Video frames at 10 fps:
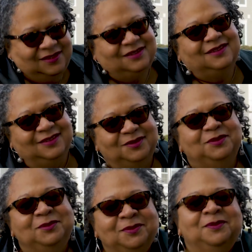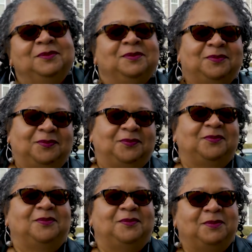Wow, so you're
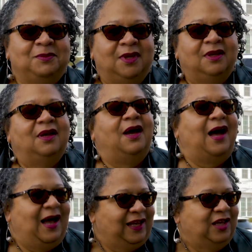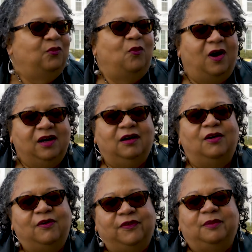walking distance. I can walk
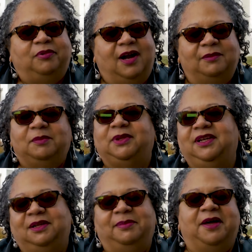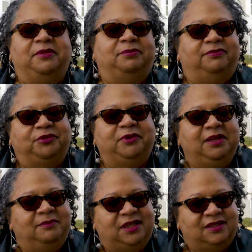over probably in about
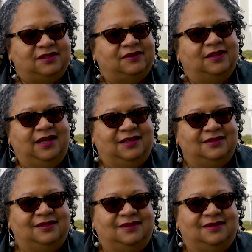three minutes or less.